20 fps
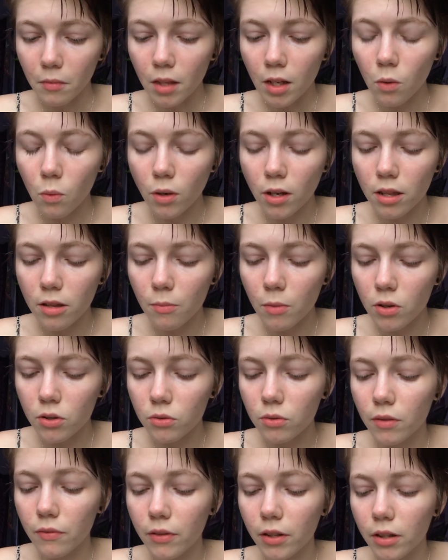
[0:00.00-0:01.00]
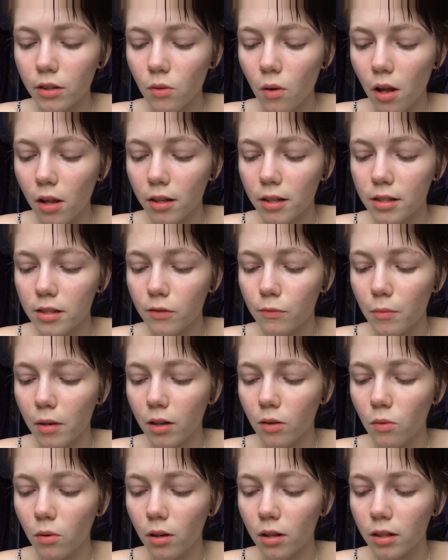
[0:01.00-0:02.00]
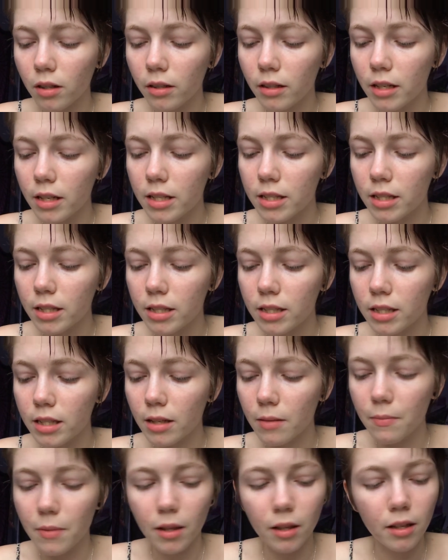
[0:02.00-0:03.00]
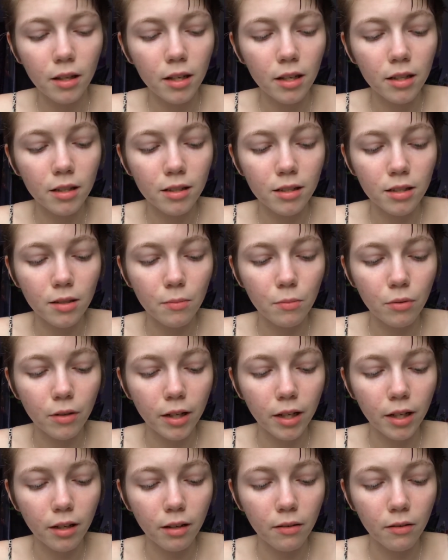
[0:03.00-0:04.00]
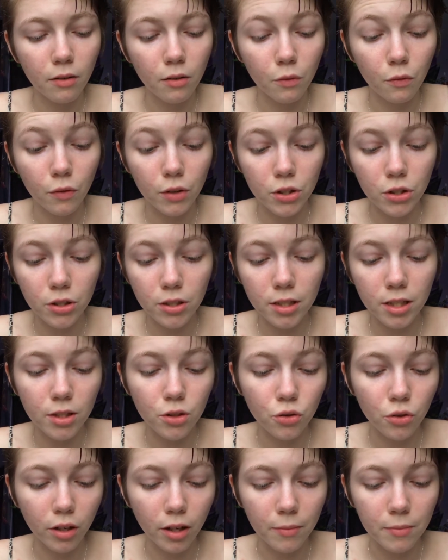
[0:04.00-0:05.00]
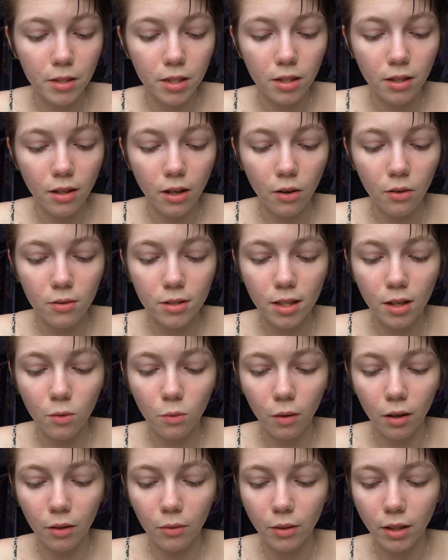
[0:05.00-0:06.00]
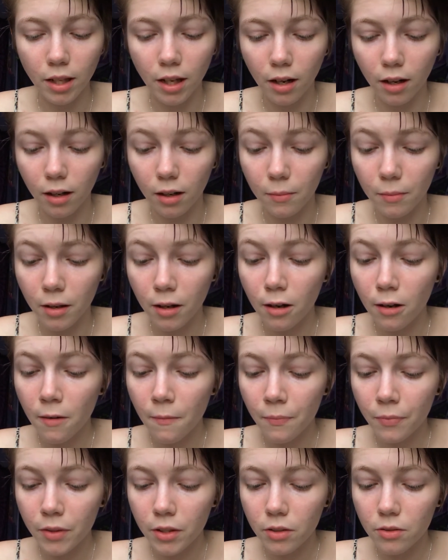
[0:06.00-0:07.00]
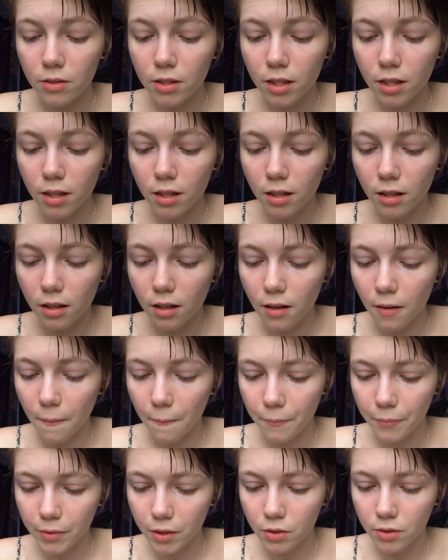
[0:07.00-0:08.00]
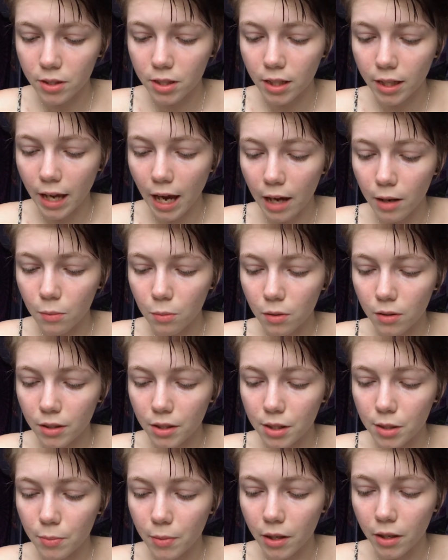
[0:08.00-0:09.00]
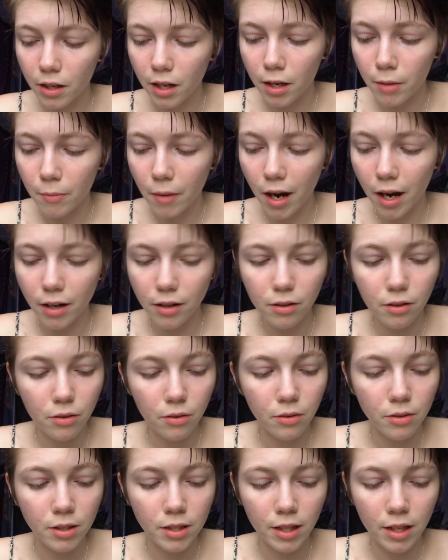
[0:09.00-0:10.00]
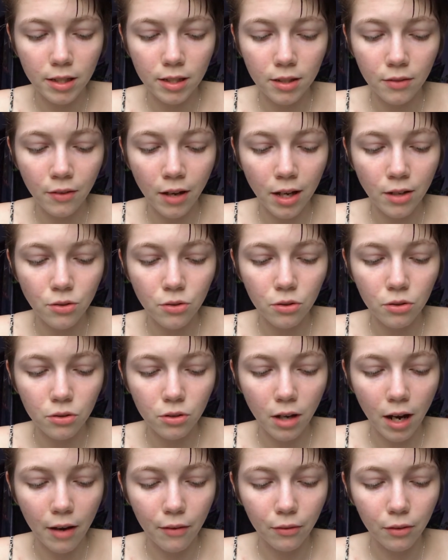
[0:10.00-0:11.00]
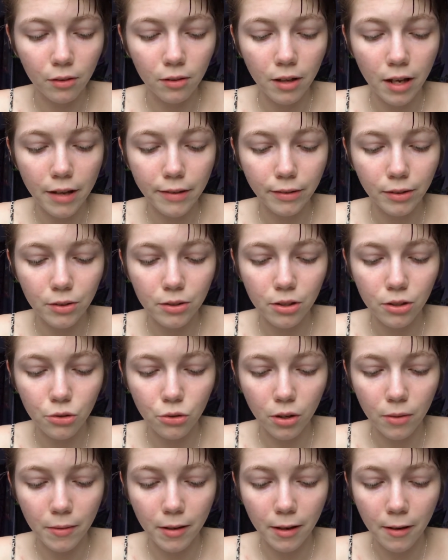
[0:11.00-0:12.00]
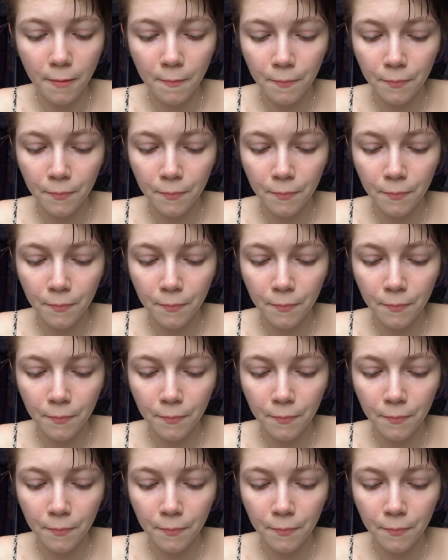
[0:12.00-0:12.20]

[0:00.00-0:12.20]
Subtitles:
One of the most revered qualities of mugwort is its ability to bring visions and dreams to those that work with the herb, used to catapult the spirit and mind through states of astral travel and lucid dreaming.